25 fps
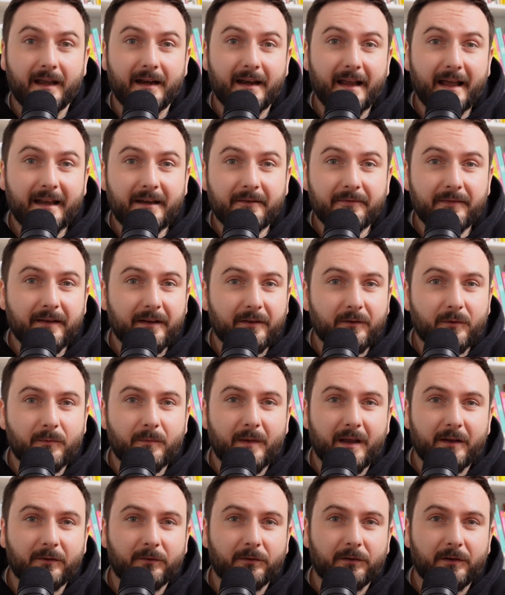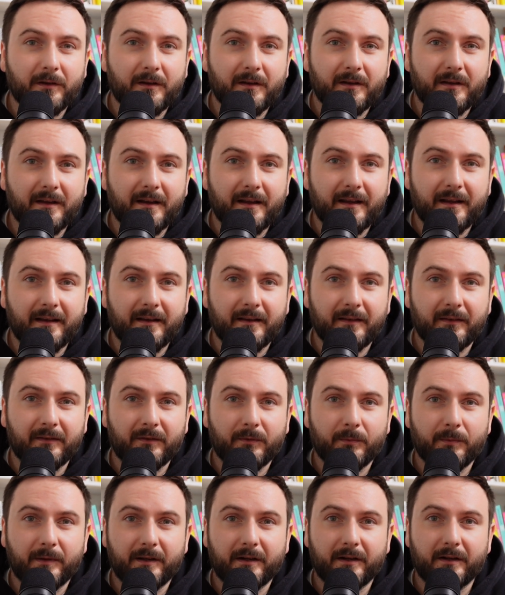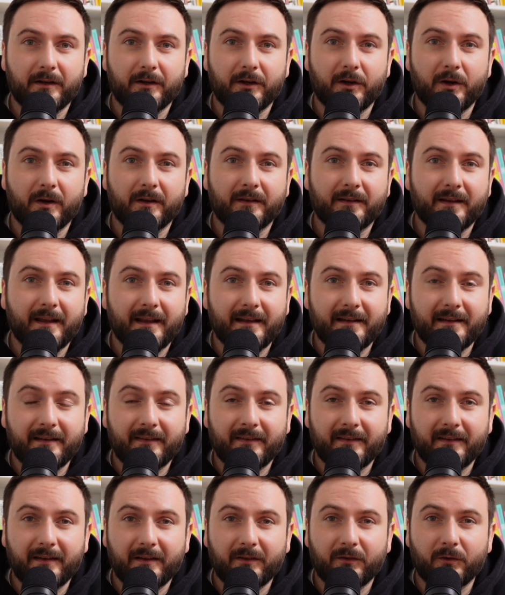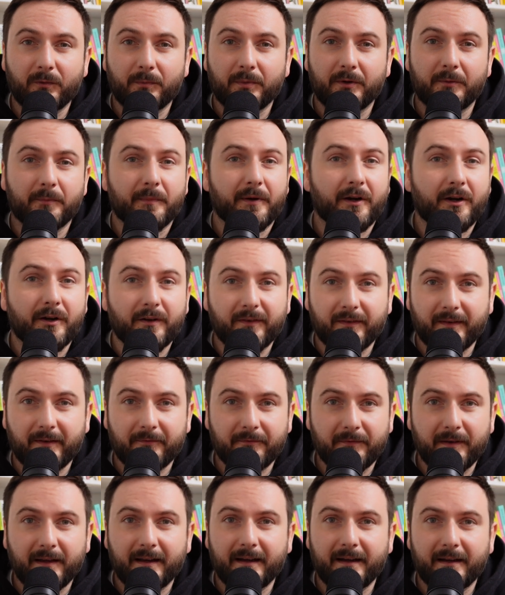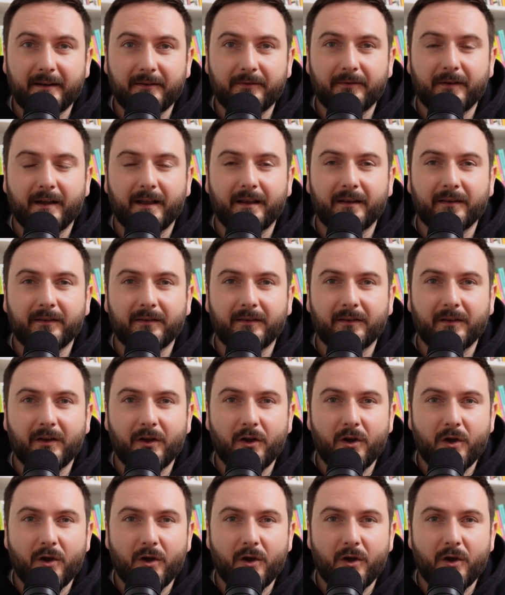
Another thing to mention is whether your attendees need to prepare something in advance